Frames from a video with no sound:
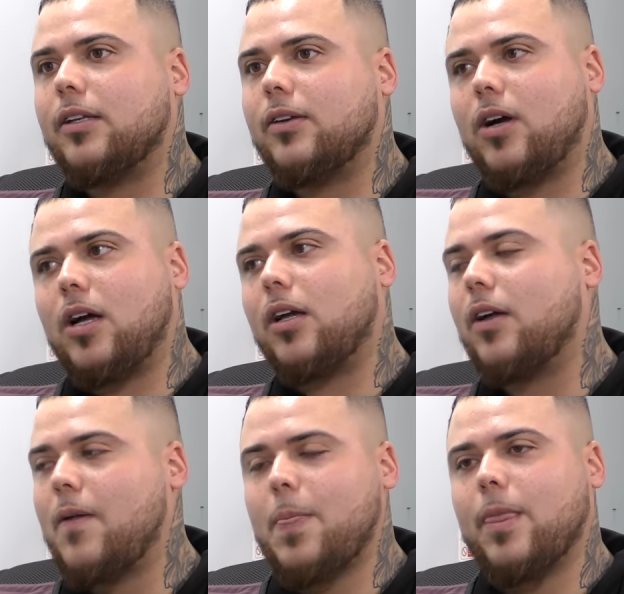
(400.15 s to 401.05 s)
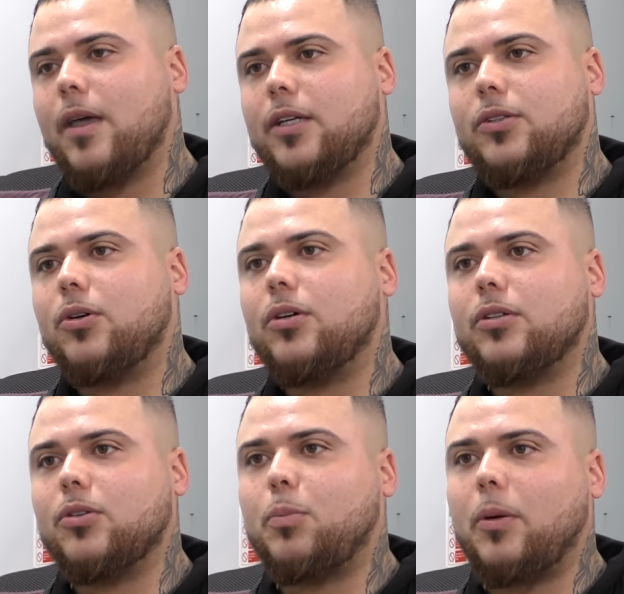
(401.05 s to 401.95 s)
Like it's not,
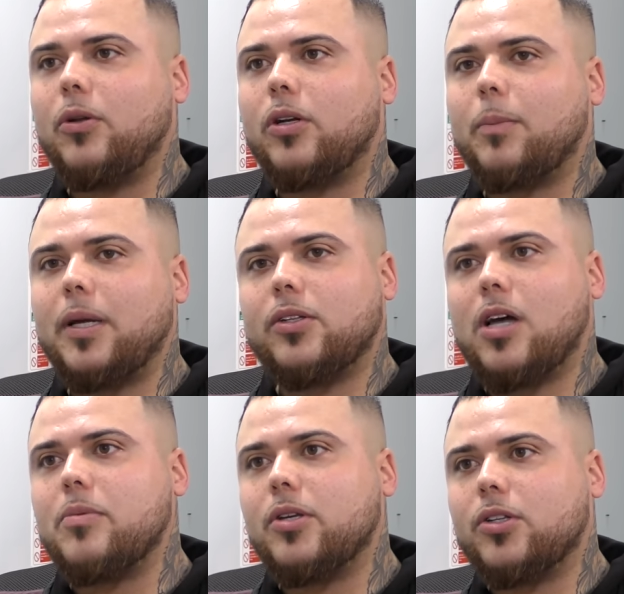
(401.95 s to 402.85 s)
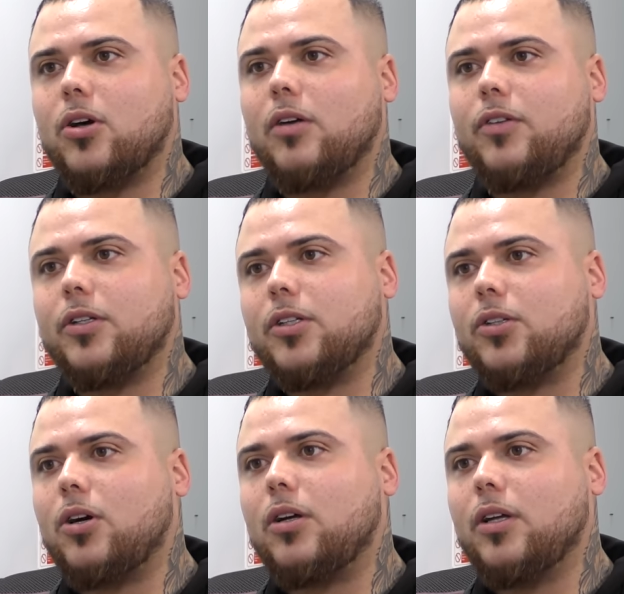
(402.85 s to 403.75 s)
not probably not the best time to start if you're going to
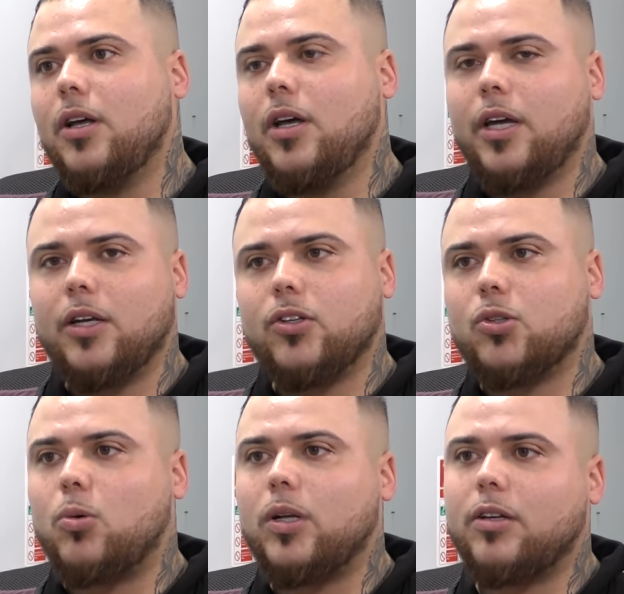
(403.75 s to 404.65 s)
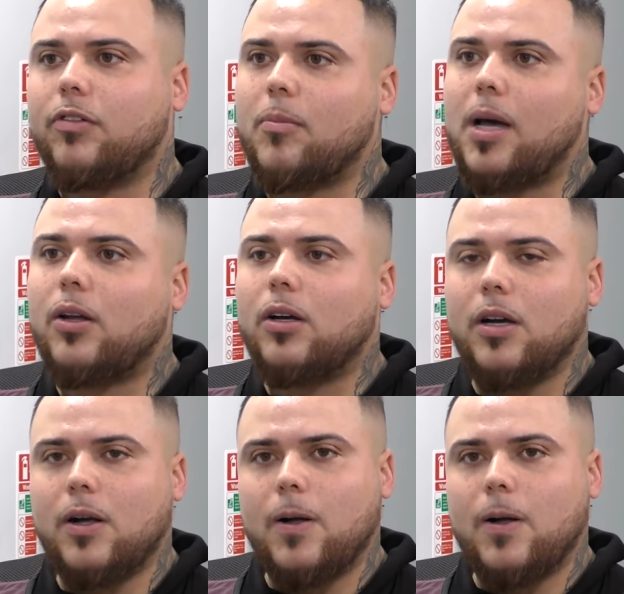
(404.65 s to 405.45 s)
start in a school in a different manner,